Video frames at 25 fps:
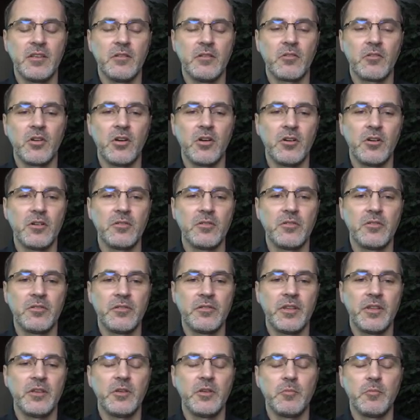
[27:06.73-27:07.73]
cards
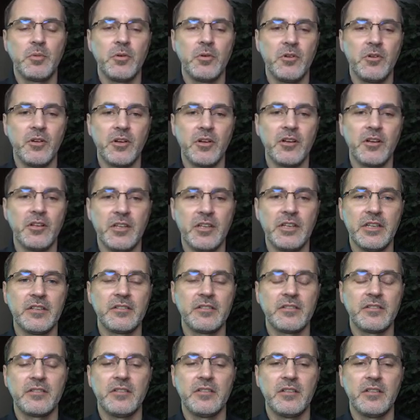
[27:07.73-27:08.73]
that you put on a
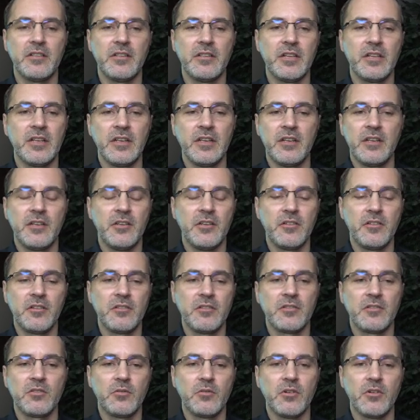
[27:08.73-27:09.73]
list, and you can
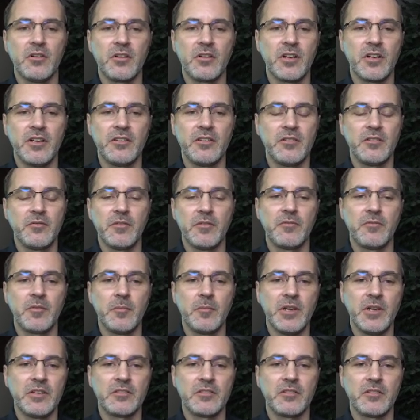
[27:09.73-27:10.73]
store all kinds of
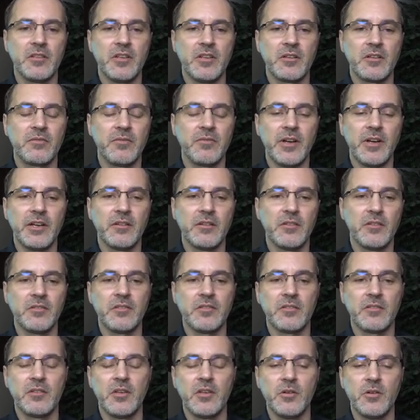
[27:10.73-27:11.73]
information like files
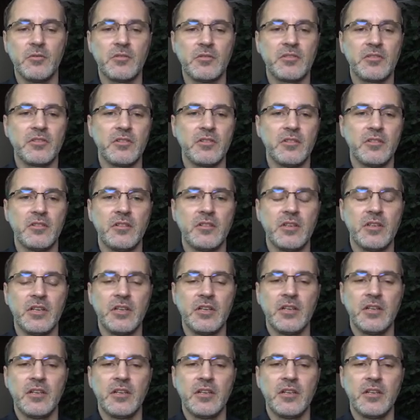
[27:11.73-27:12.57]
and notes and